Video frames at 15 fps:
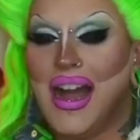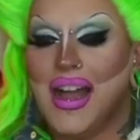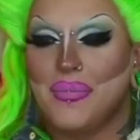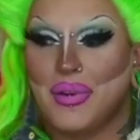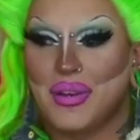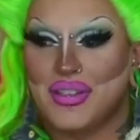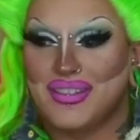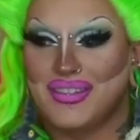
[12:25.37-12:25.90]

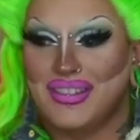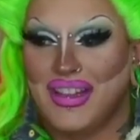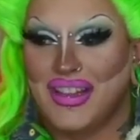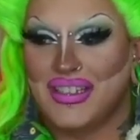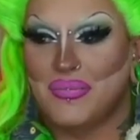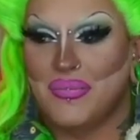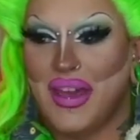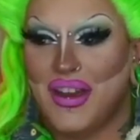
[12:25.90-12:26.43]
personally
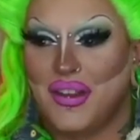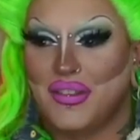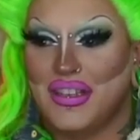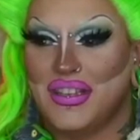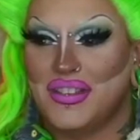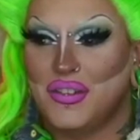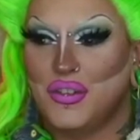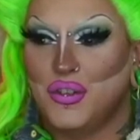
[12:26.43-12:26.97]
like to battle
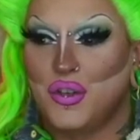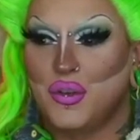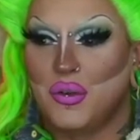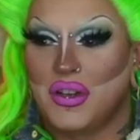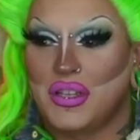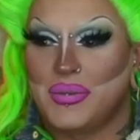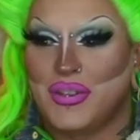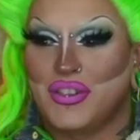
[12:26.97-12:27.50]
these two,
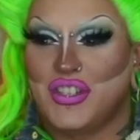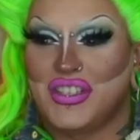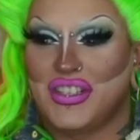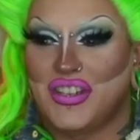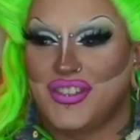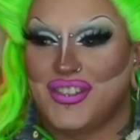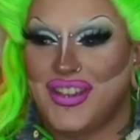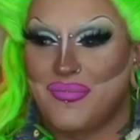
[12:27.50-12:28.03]
especially because
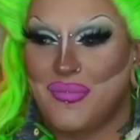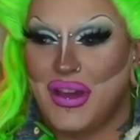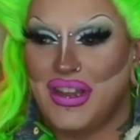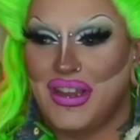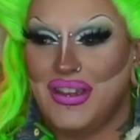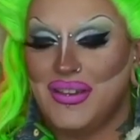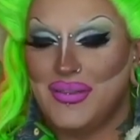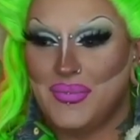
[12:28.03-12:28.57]
I just get
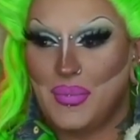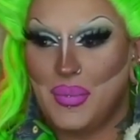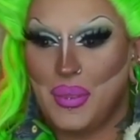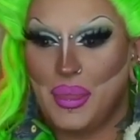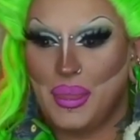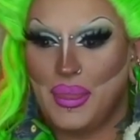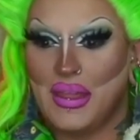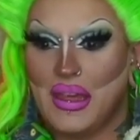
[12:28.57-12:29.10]
money.
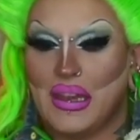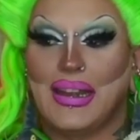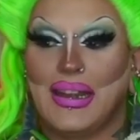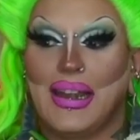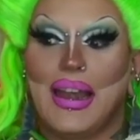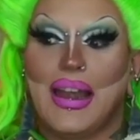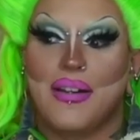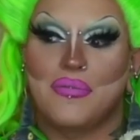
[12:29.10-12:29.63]
And I
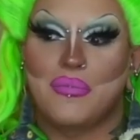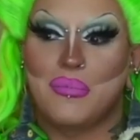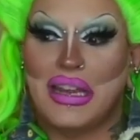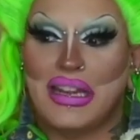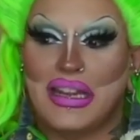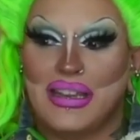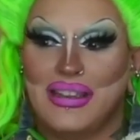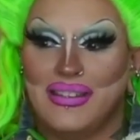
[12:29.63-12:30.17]
love
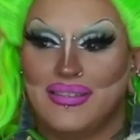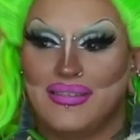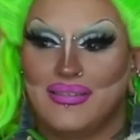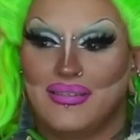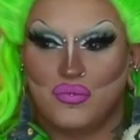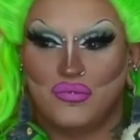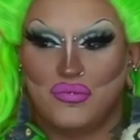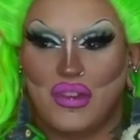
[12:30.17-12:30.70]
money.
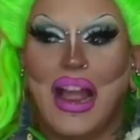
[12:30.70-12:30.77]
I